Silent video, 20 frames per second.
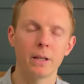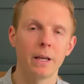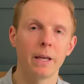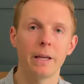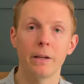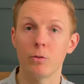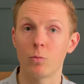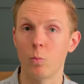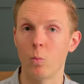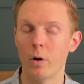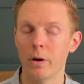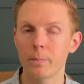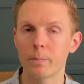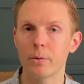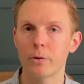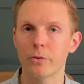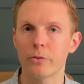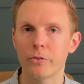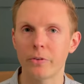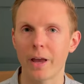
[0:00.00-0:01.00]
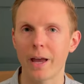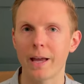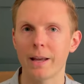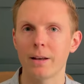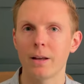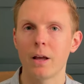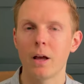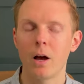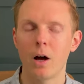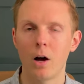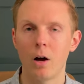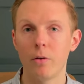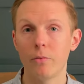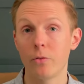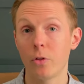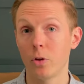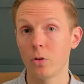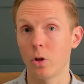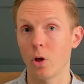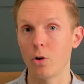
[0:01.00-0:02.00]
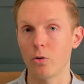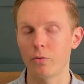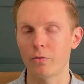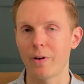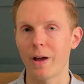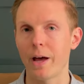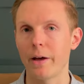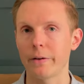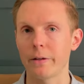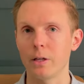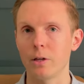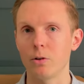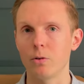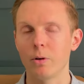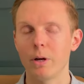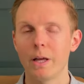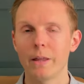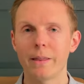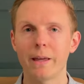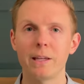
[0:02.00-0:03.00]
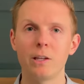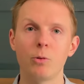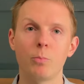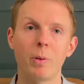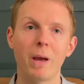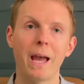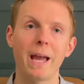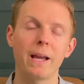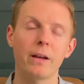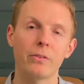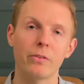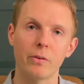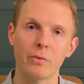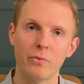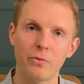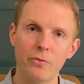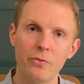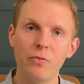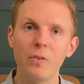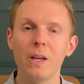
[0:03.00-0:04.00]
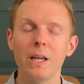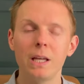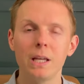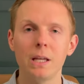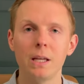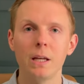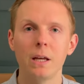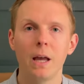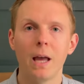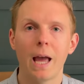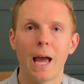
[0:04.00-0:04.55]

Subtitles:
is 1% of the loan value that you pay as a fee